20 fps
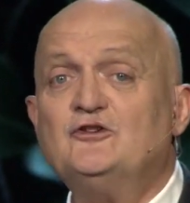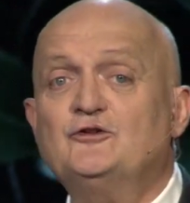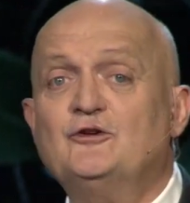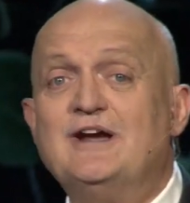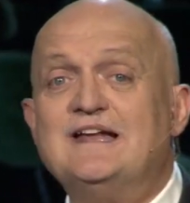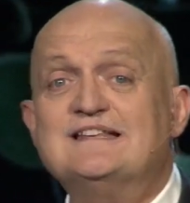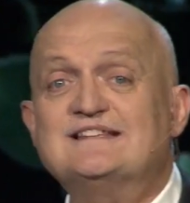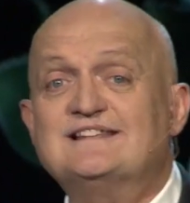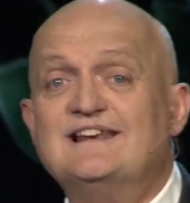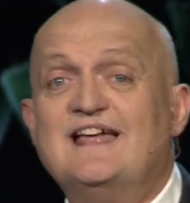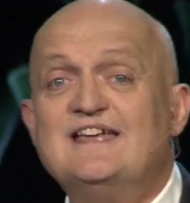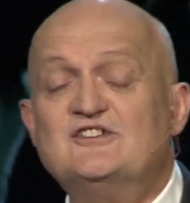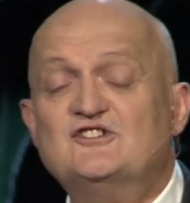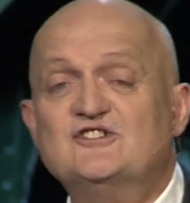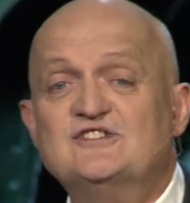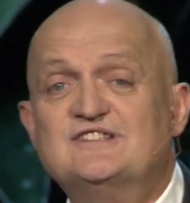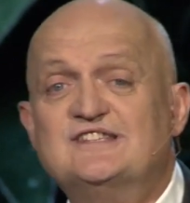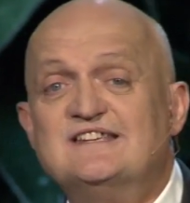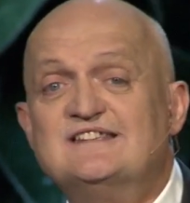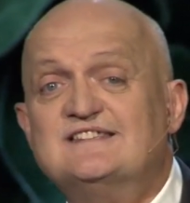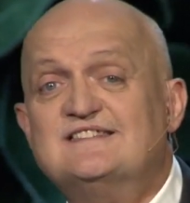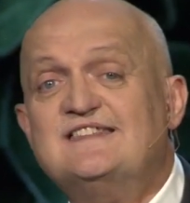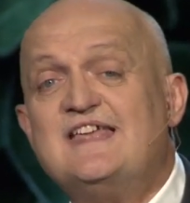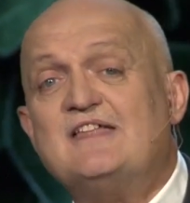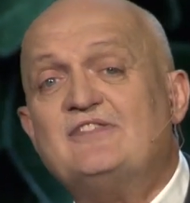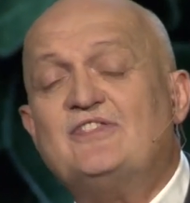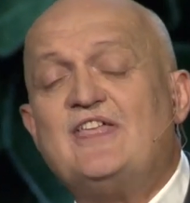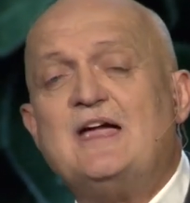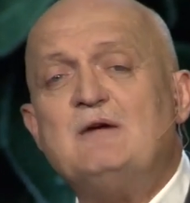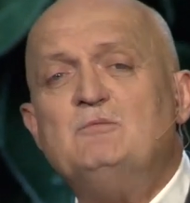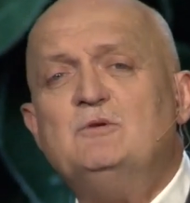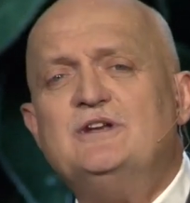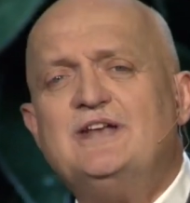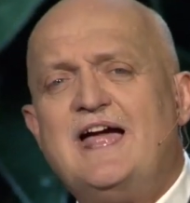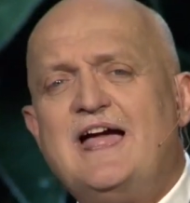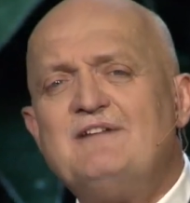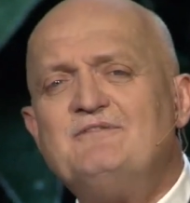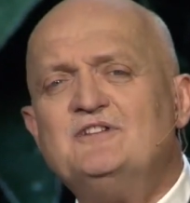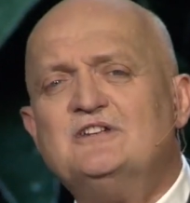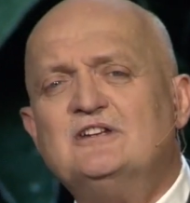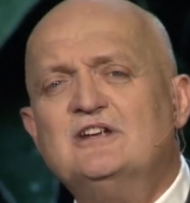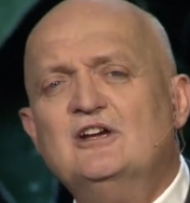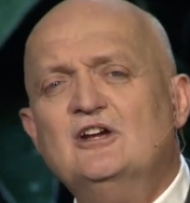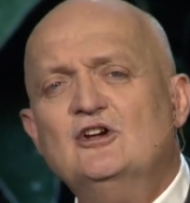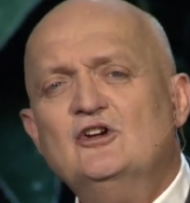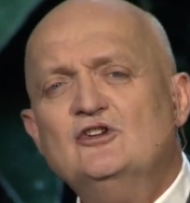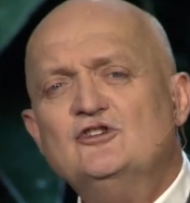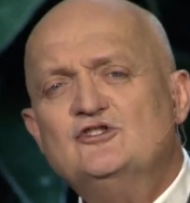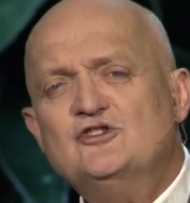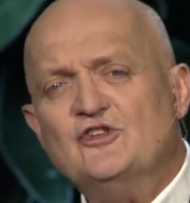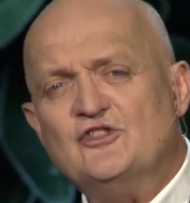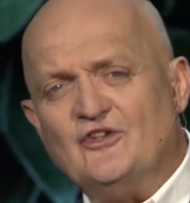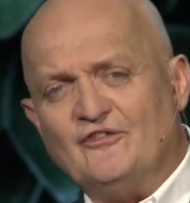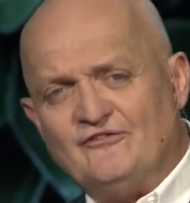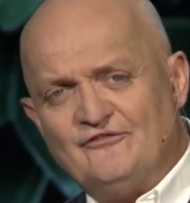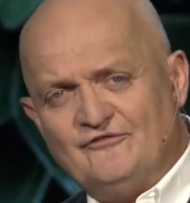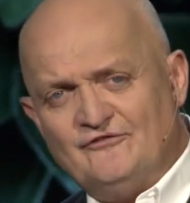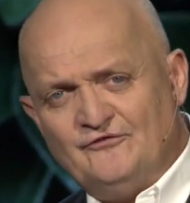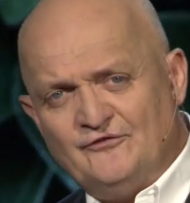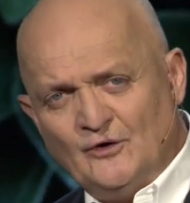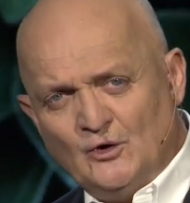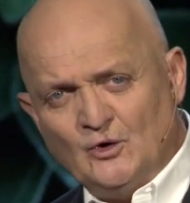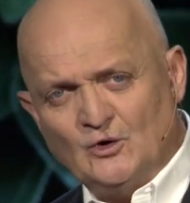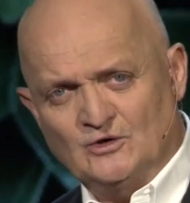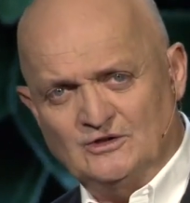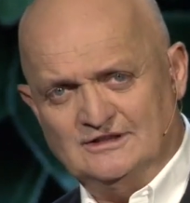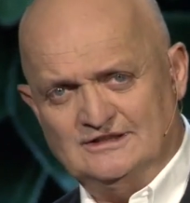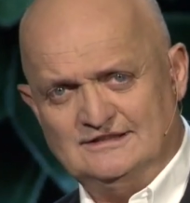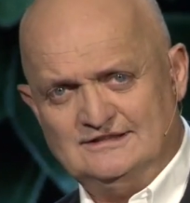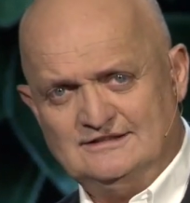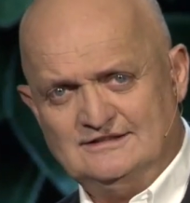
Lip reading: translation says that they would have it to the full,